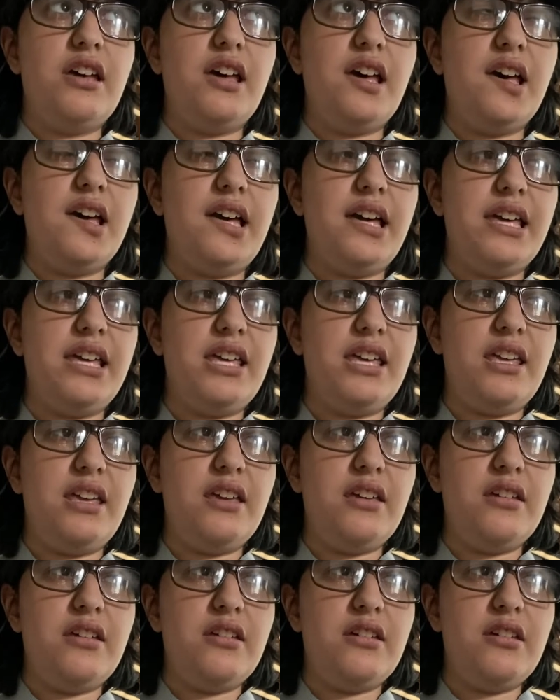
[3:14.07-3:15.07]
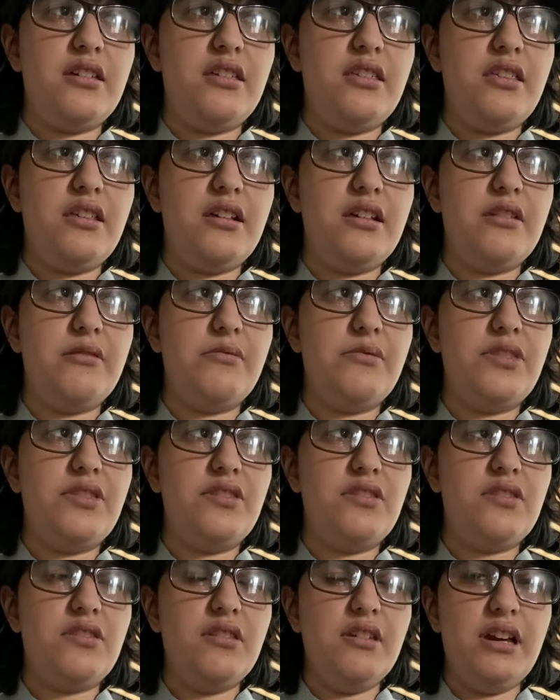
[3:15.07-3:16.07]
I
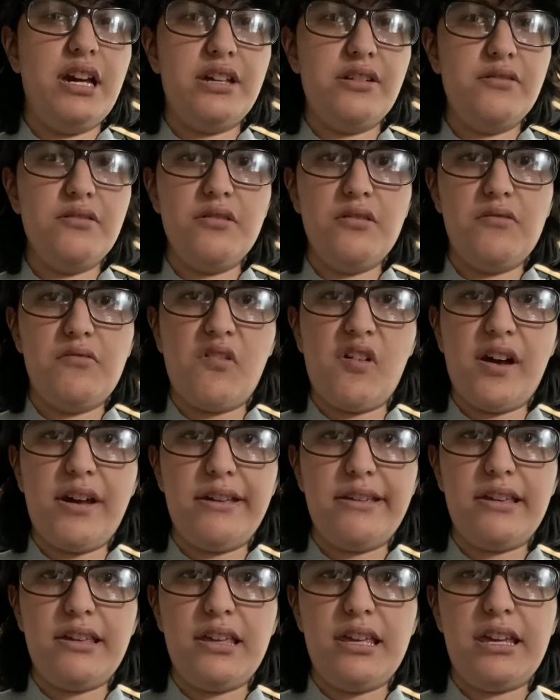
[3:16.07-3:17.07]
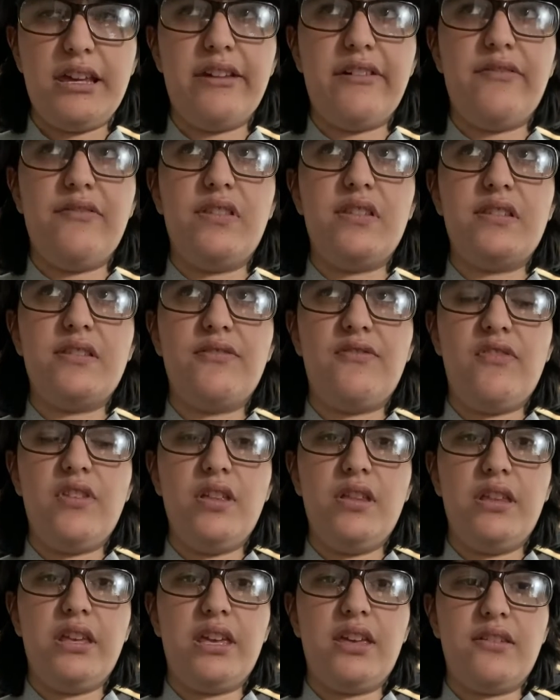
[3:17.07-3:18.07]
don't know why I have these
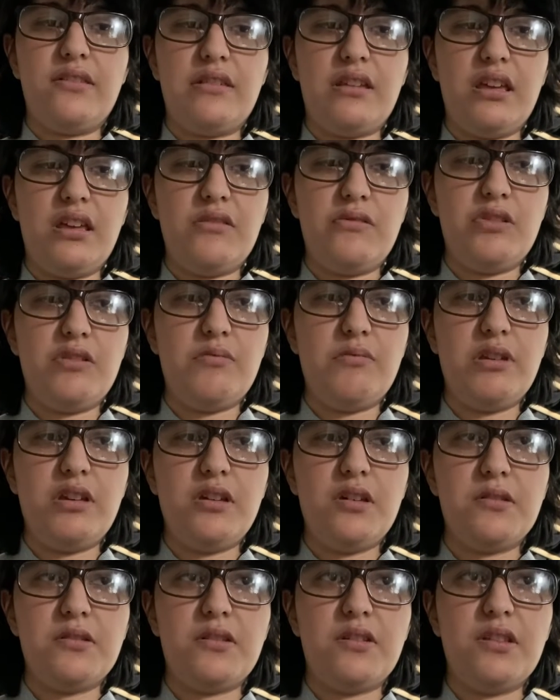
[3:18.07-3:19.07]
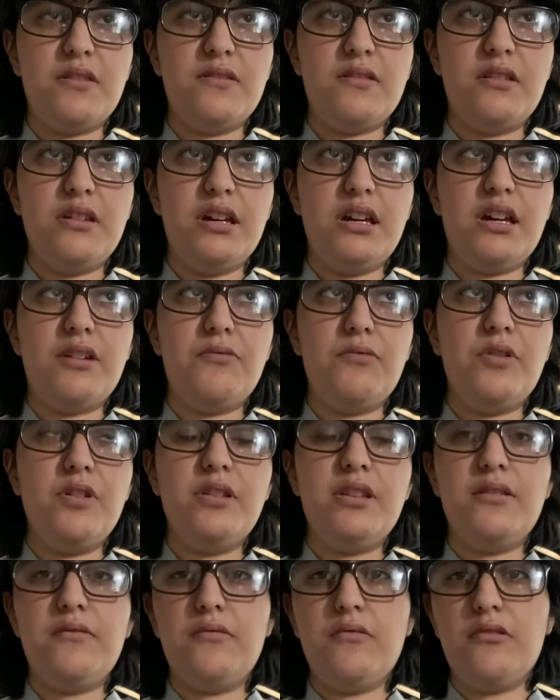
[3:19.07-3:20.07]
feelings, and to be honest, I
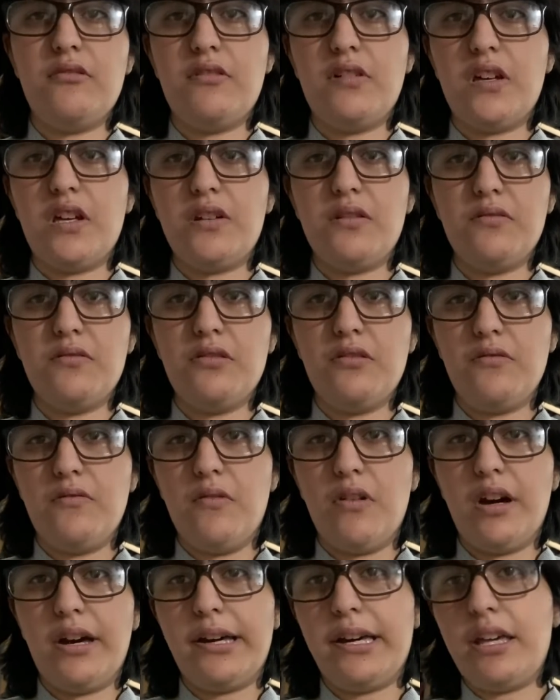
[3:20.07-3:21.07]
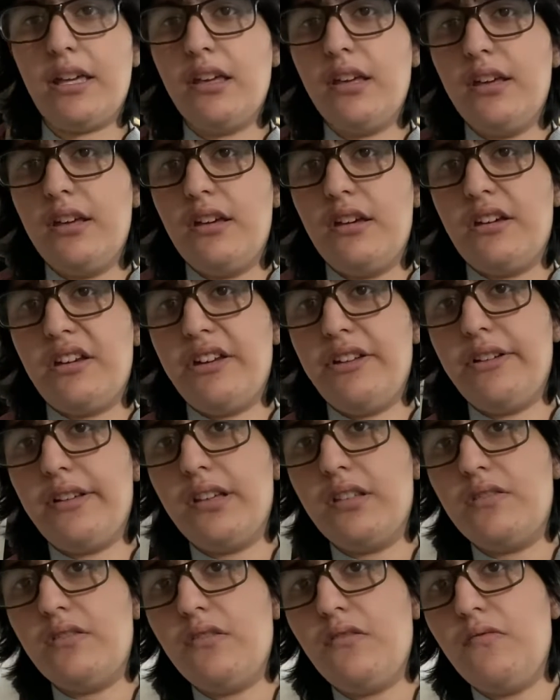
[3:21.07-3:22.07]
don't know why, and I
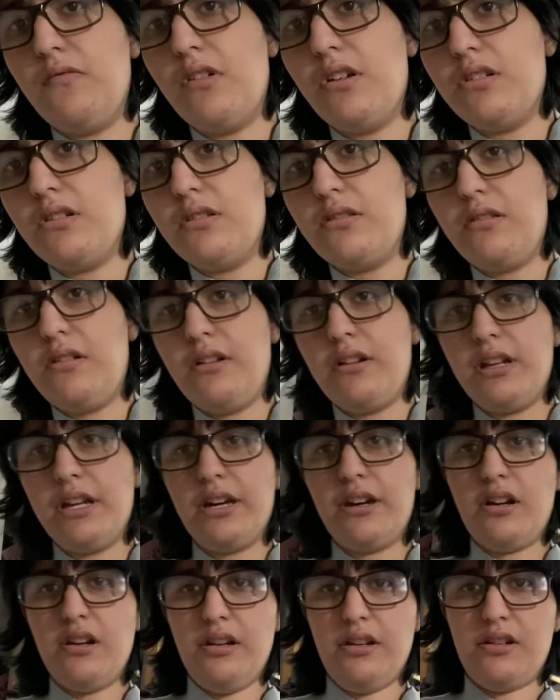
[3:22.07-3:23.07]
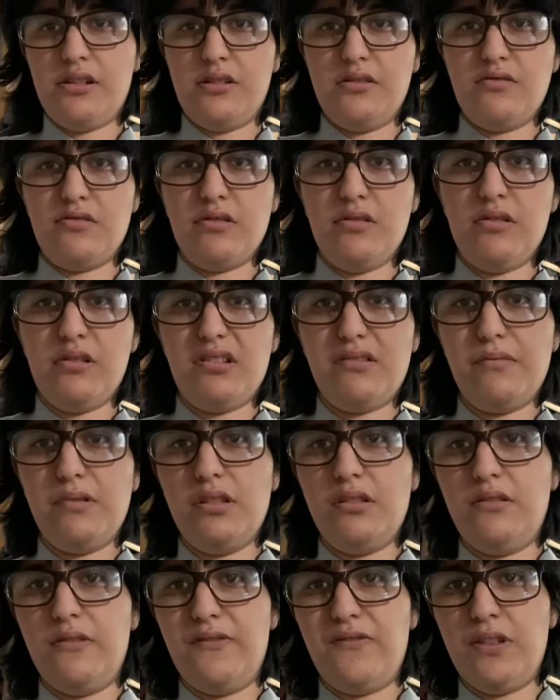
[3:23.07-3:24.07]
do want to learn how to control them
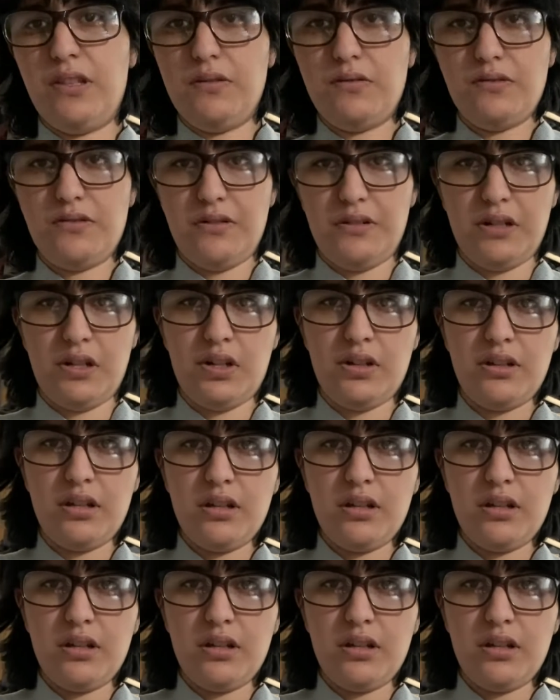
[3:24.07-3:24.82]
in the future